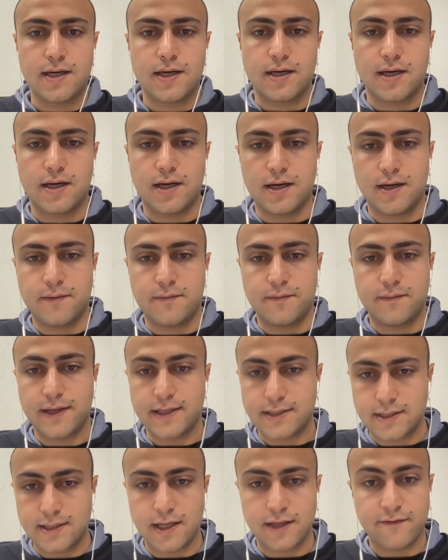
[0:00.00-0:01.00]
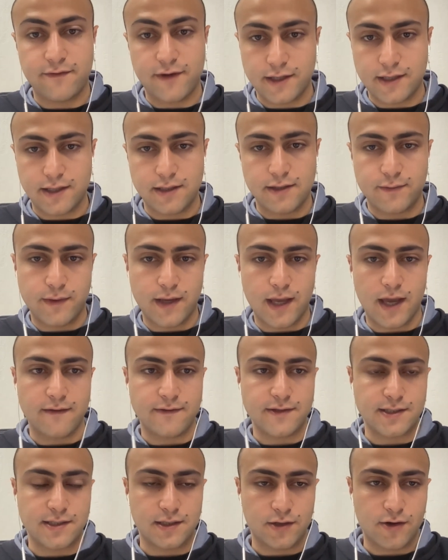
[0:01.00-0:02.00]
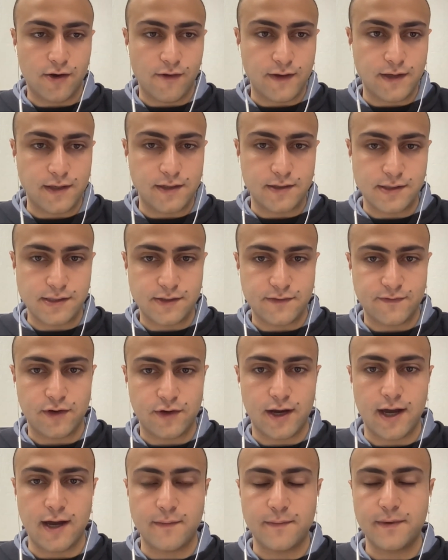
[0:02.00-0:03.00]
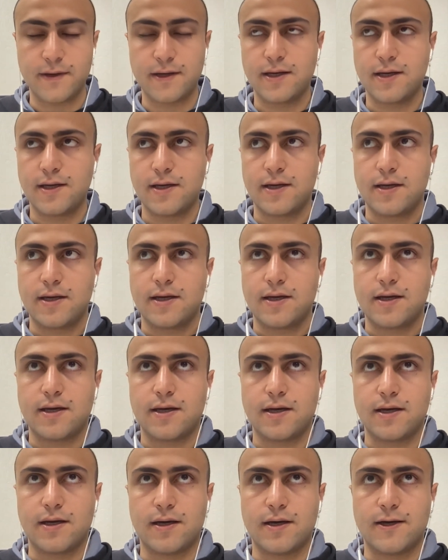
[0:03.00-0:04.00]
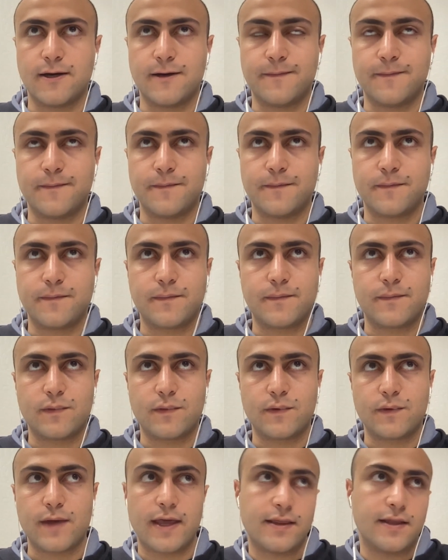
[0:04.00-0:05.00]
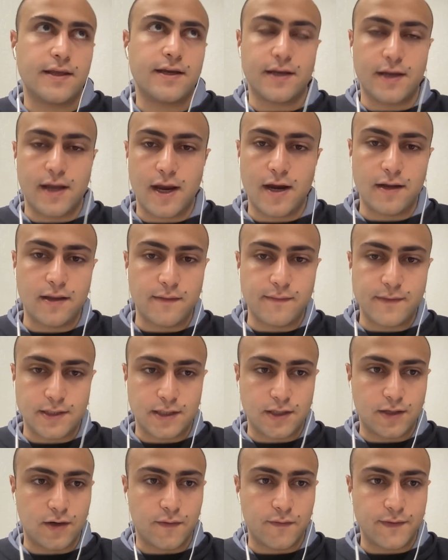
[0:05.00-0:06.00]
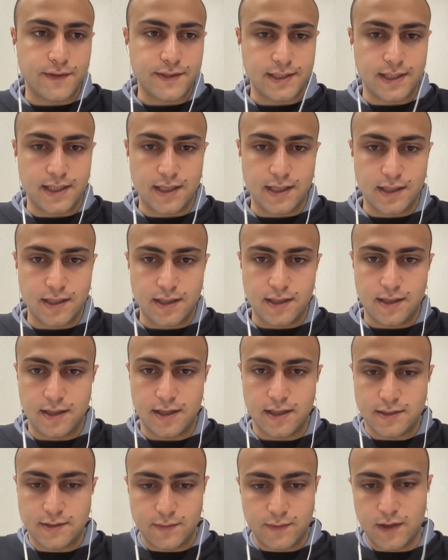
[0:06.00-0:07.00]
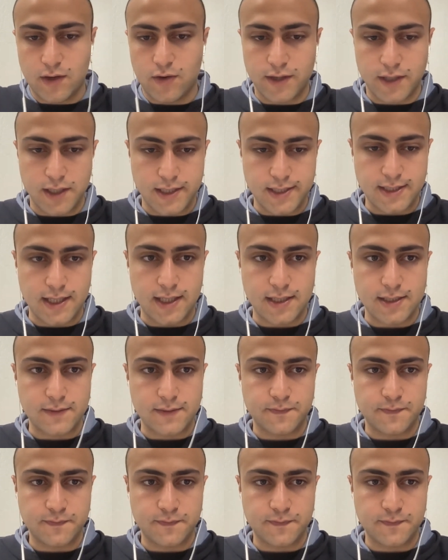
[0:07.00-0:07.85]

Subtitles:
That's another vertical that we have seen a lot of interest for Hub. And then aerial imaging, obviously, as we already discussed.